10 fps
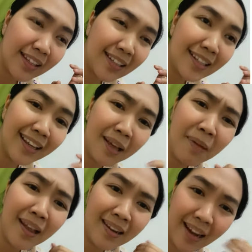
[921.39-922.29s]
it's like I'm
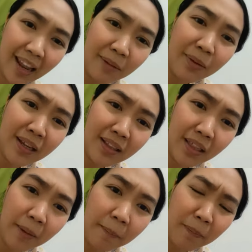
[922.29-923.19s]
enabling
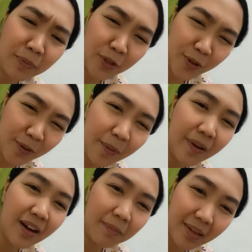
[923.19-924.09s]
them. Do you know
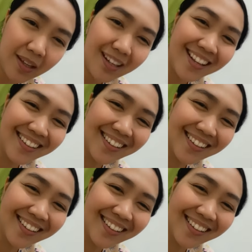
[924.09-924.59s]
what I mean?